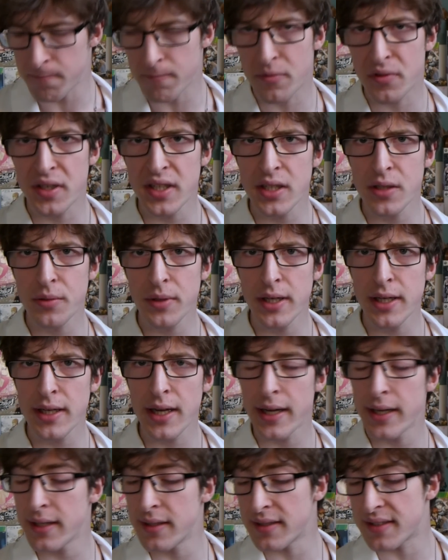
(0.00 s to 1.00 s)
retweeted.
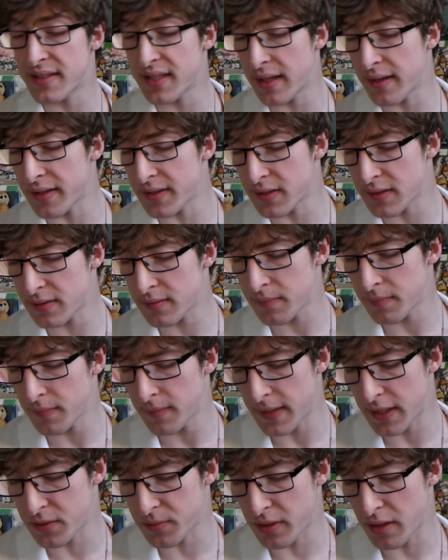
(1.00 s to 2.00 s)
I didn't see this.
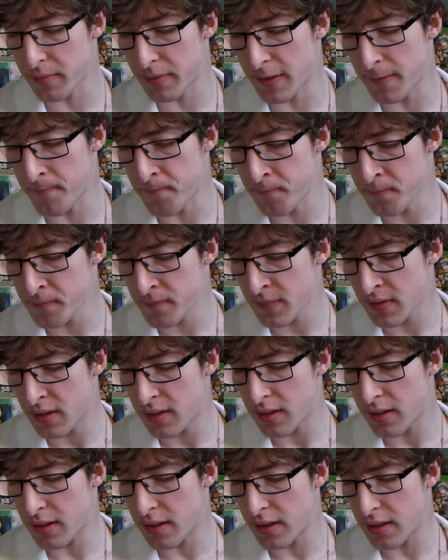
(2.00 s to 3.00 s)
That's what I mean.
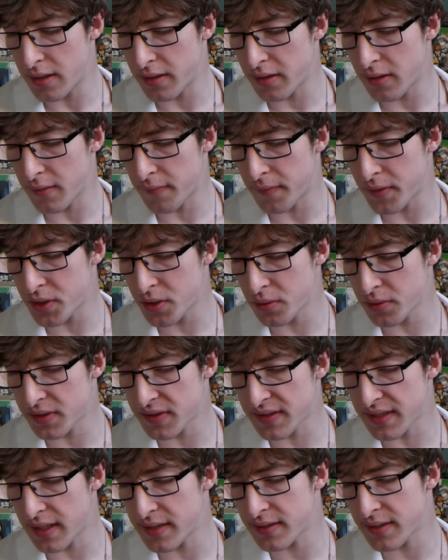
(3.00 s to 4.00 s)
The official
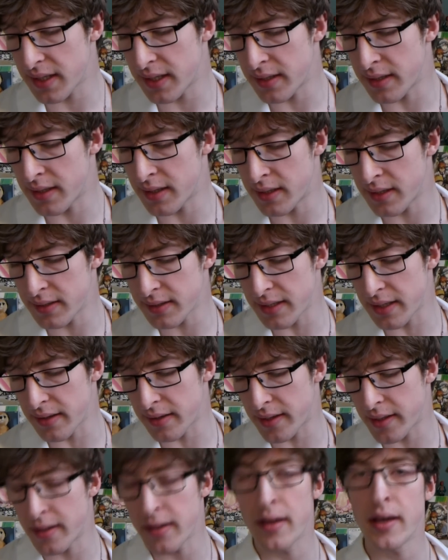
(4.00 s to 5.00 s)
Steins
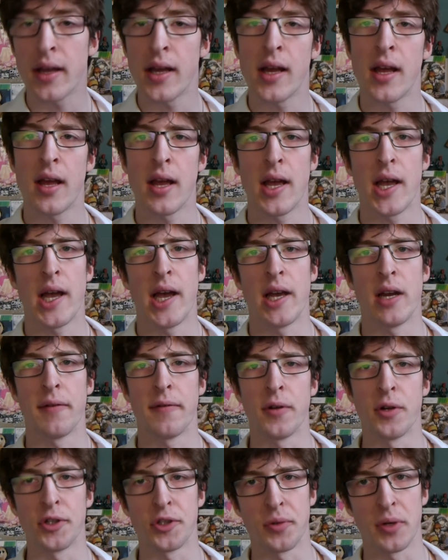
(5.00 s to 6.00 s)
10th
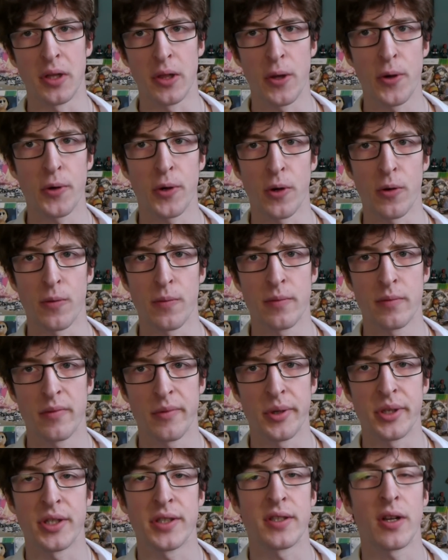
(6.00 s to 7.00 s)
anniversary logo,
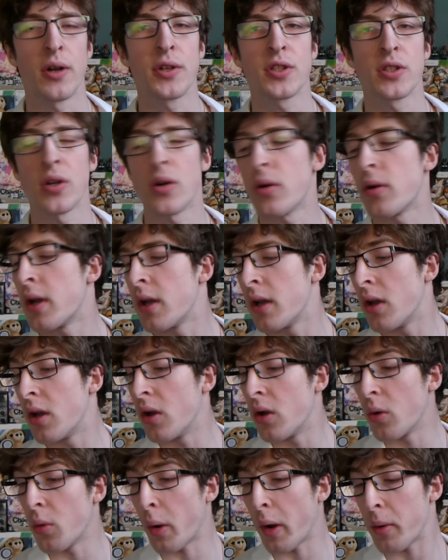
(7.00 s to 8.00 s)
which is also
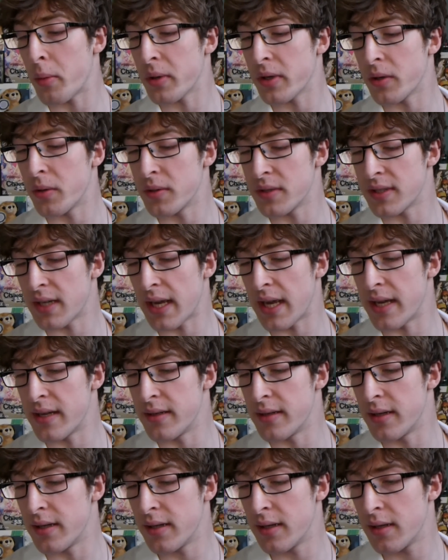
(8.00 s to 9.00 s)
where we're going to
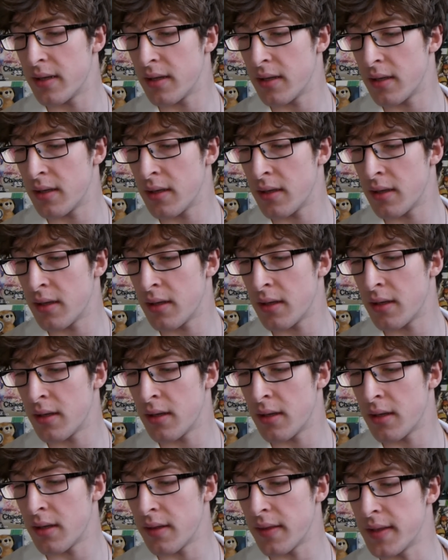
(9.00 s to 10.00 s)
end
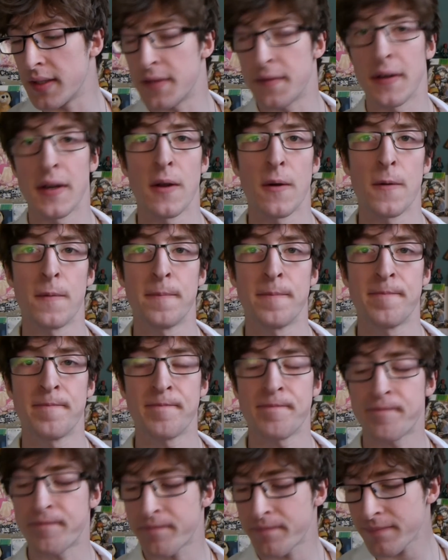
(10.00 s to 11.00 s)
this video.
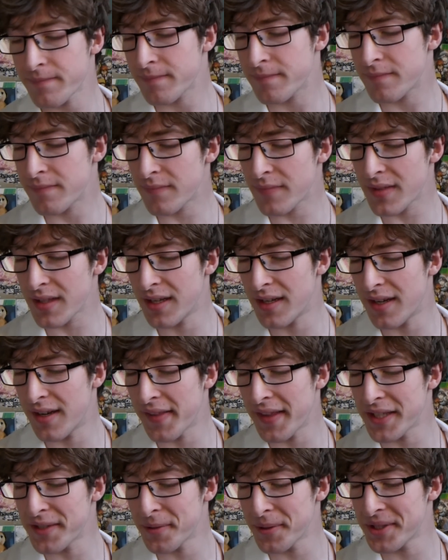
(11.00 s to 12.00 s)

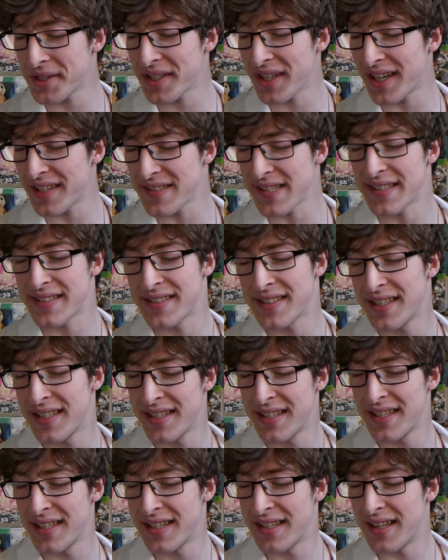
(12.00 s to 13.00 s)
Thanks for watching, guys. That's
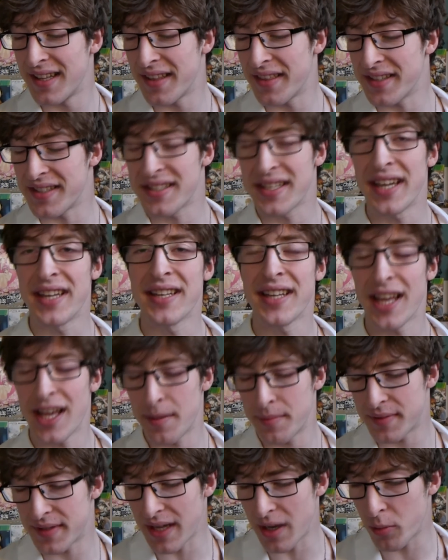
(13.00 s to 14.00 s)
the 10
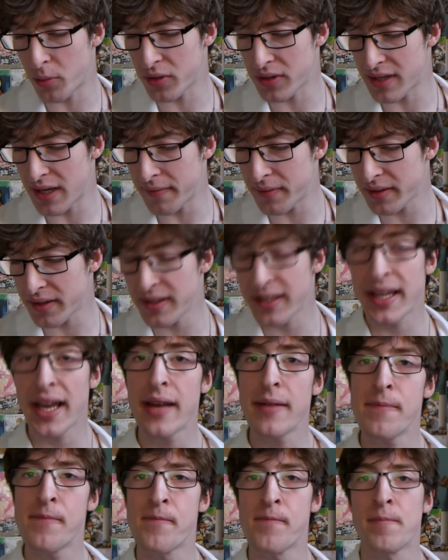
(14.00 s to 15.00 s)
games that we're never gonna
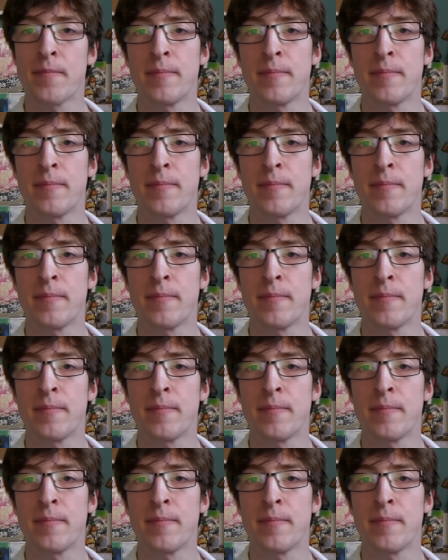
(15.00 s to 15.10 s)
get,